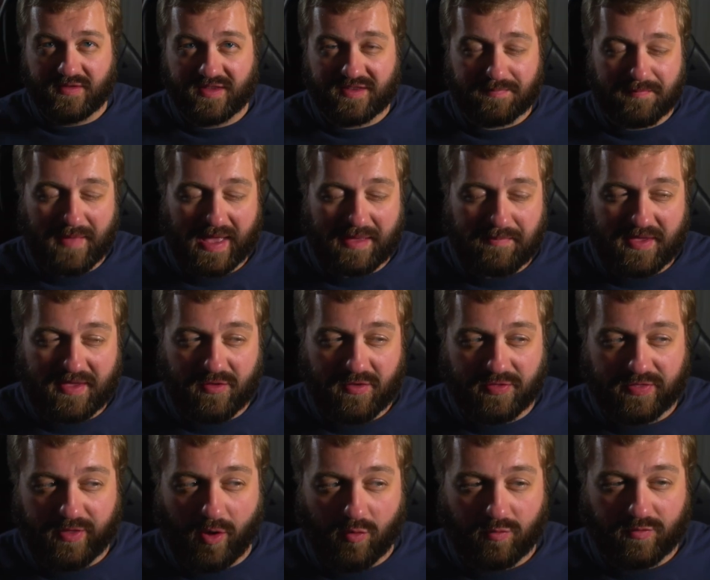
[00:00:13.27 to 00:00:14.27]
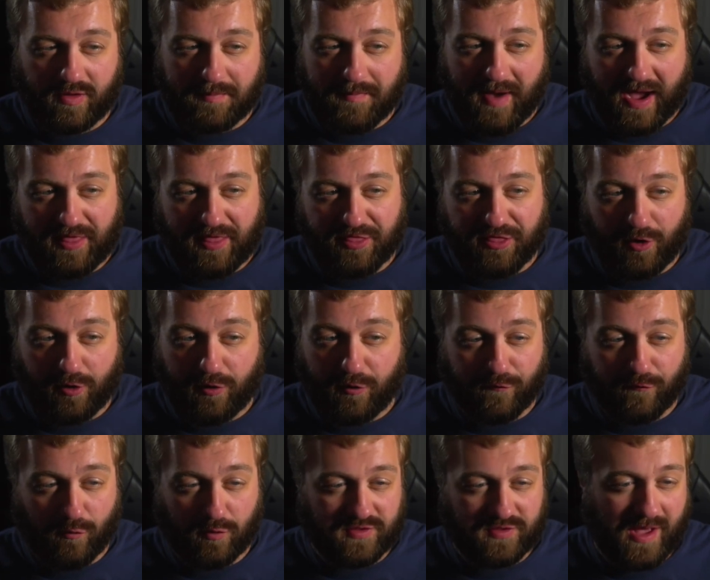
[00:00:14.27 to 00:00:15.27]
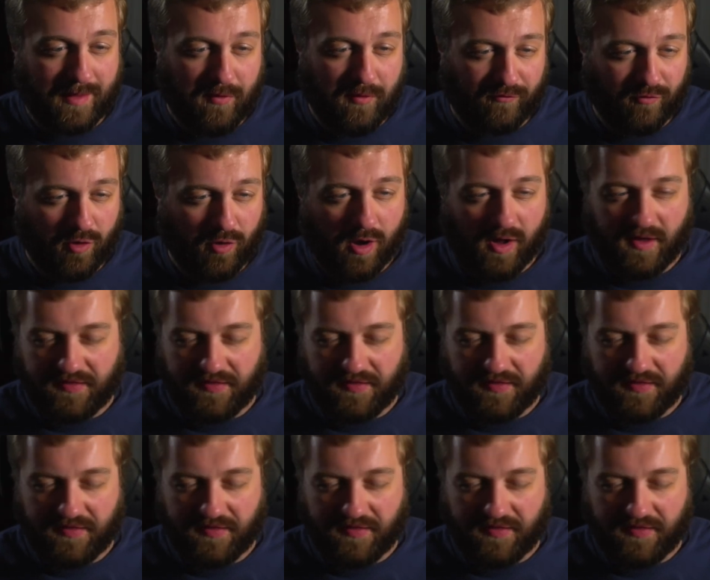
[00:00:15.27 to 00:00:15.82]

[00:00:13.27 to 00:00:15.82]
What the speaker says: This may be the only my third or fourth time overall.